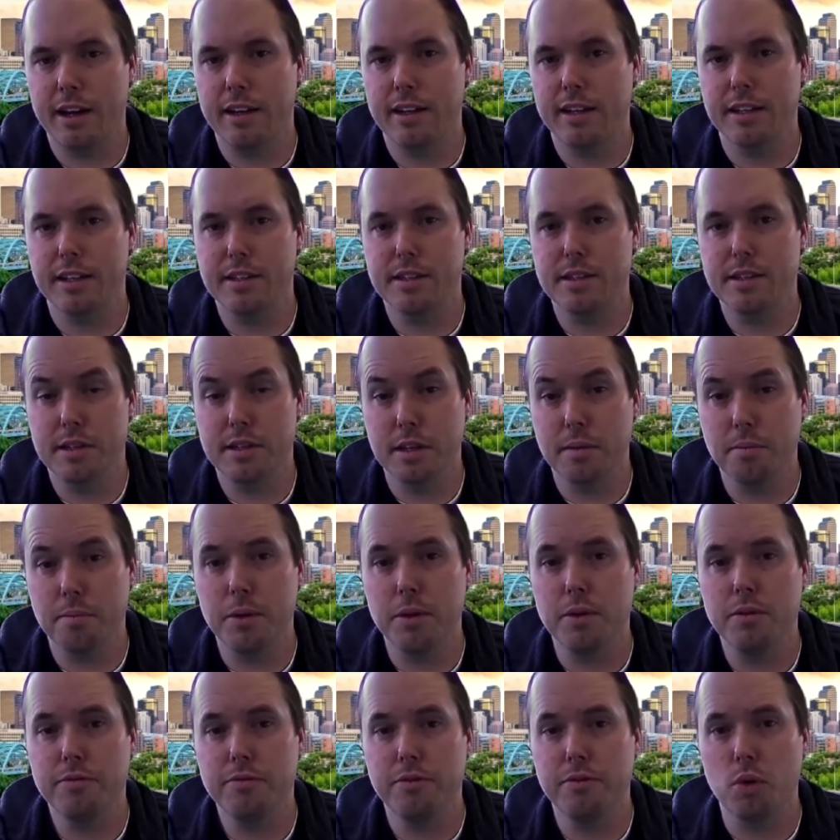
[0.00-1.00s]
in a
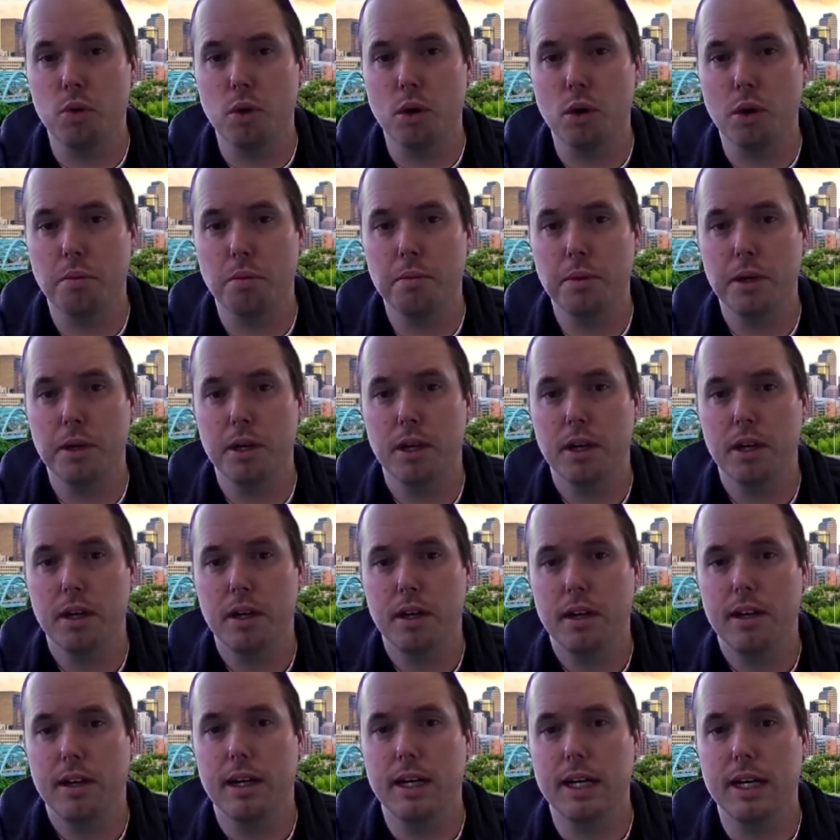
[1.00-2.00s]
simple form,
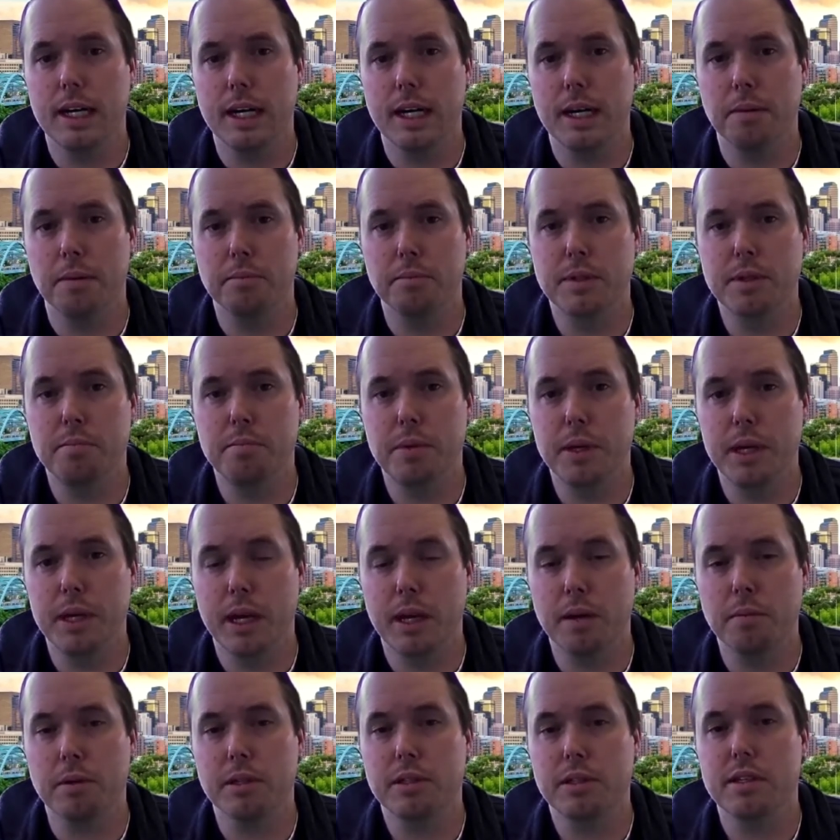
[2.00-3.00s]
to be
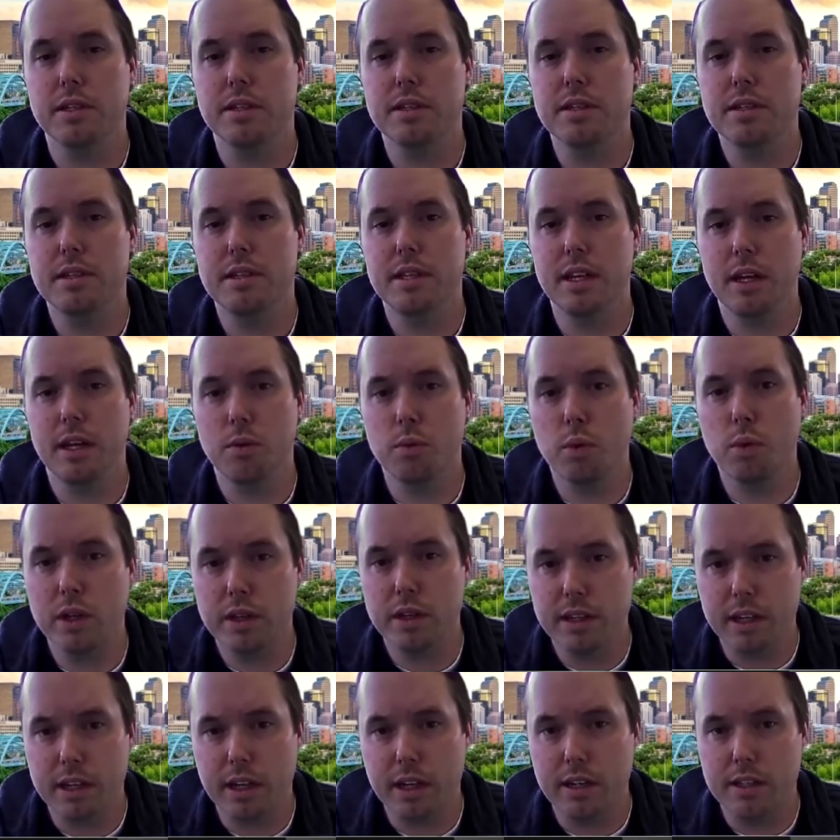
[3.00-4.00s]
able to see
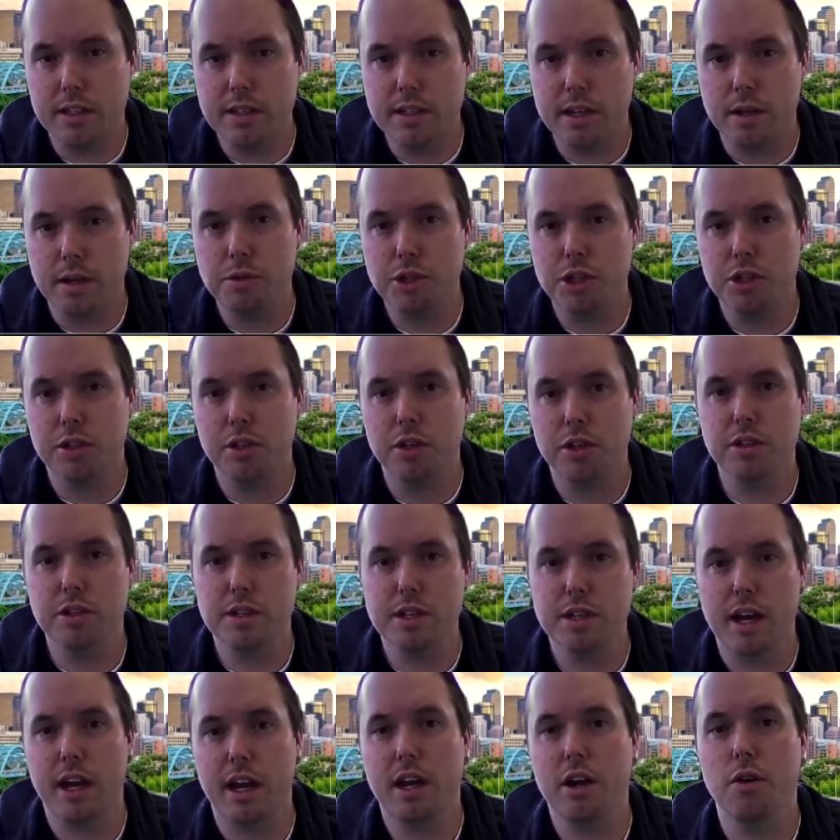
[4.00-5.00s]
what the consumption looks
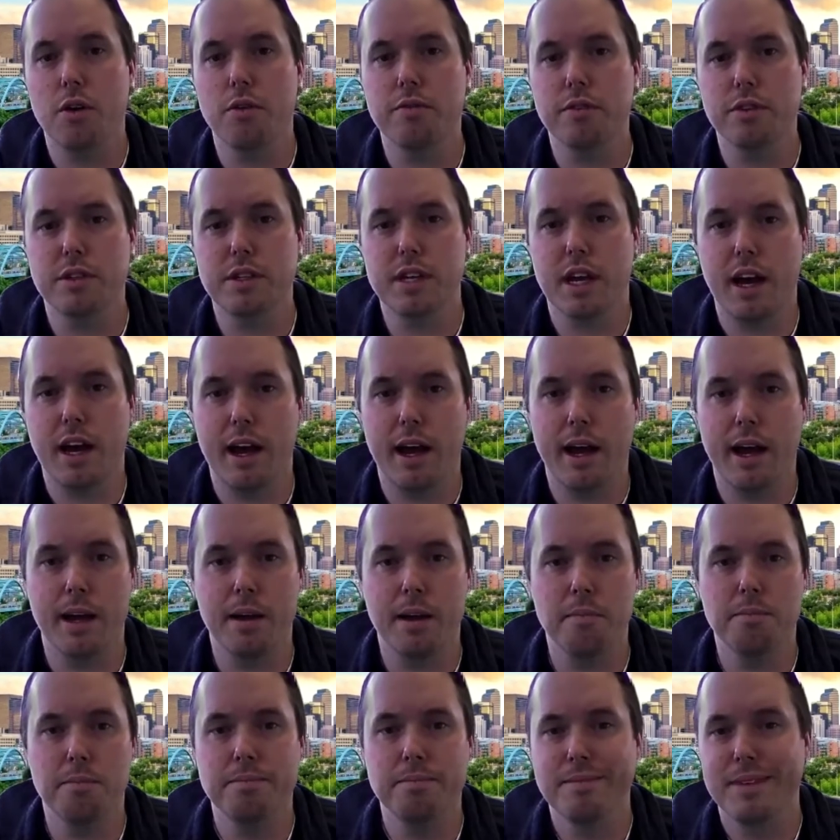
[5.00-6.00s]
like over
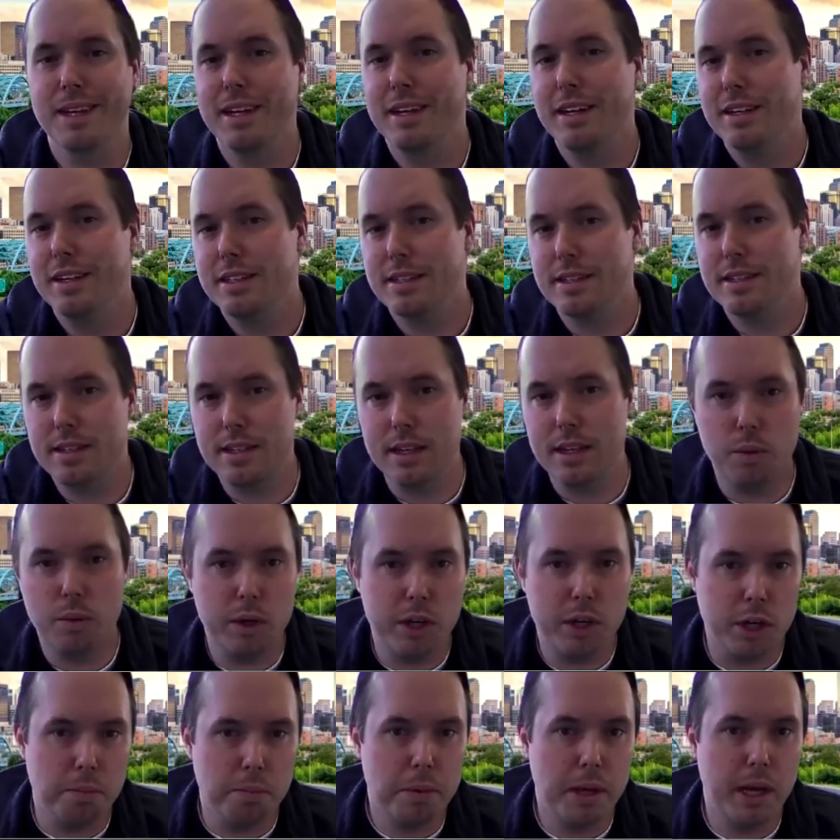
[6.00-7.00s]
time, to see
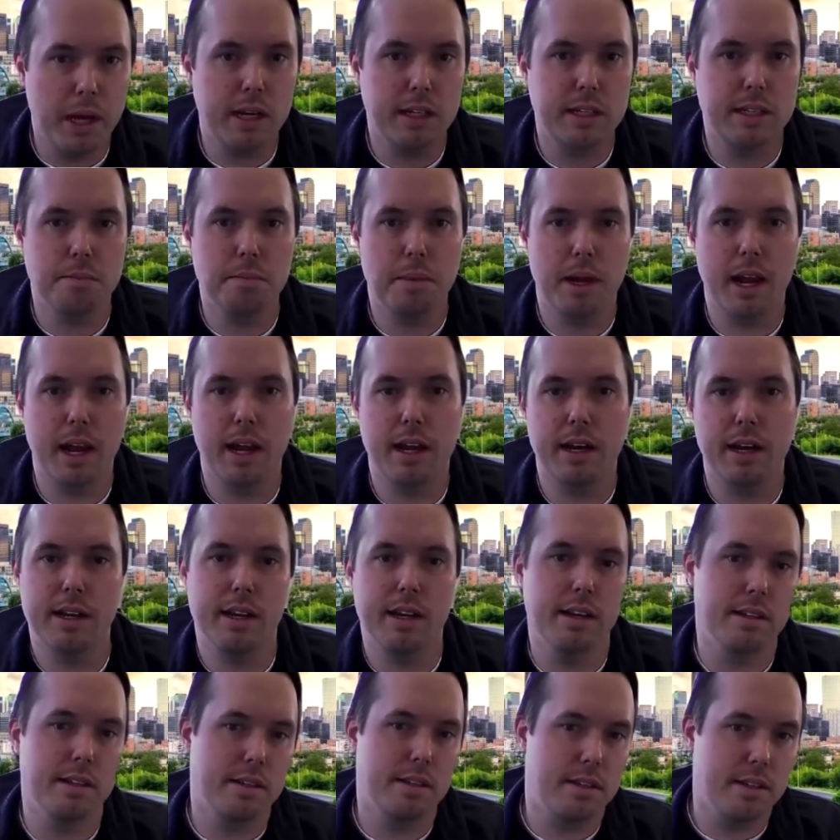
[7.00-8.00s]
when your peak demand
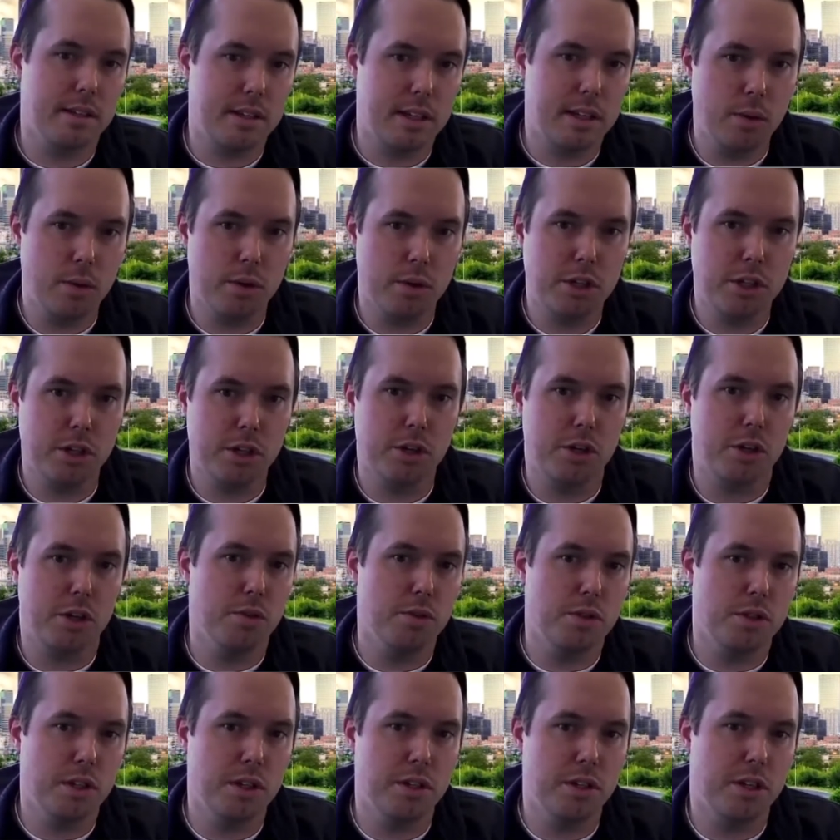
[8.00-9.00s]
is, to see what your
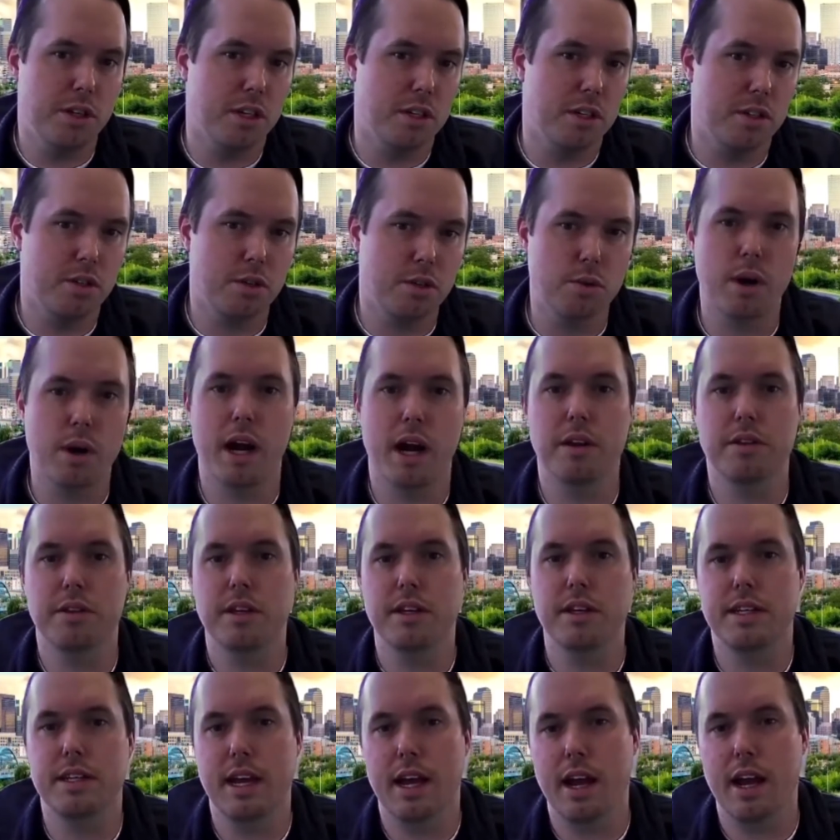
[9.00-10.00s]
usage is throughout
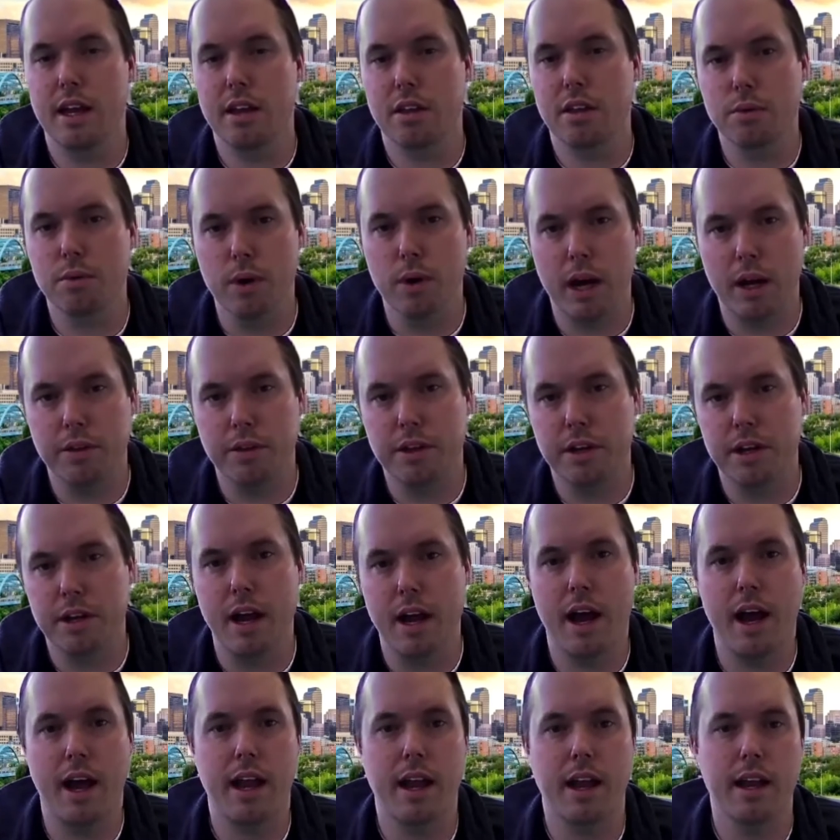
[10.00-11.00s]
the day, throughout the
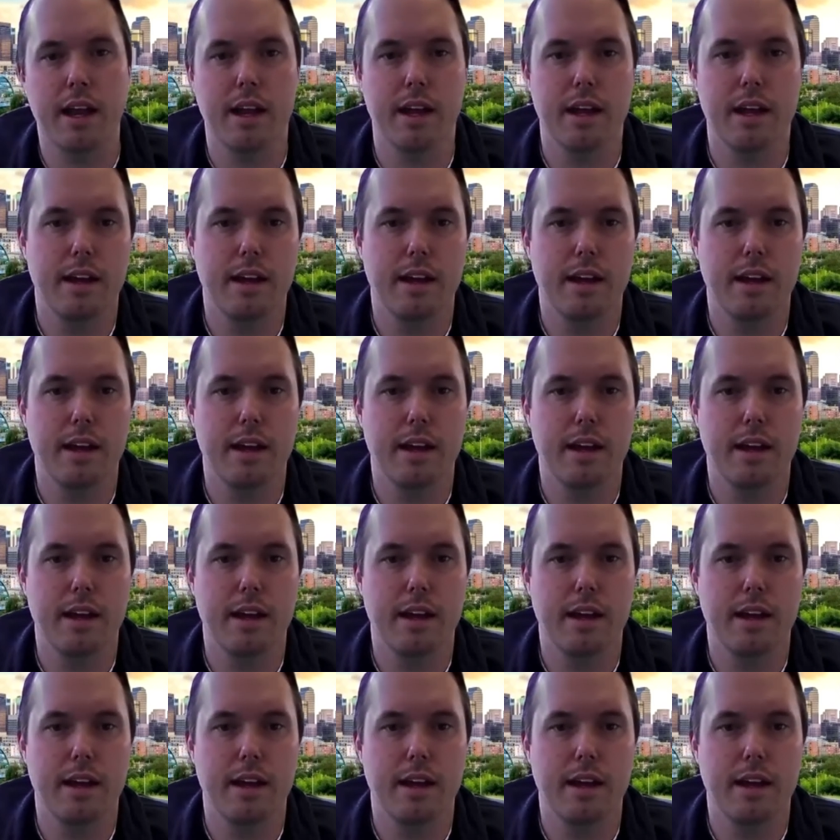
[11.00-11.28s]
night.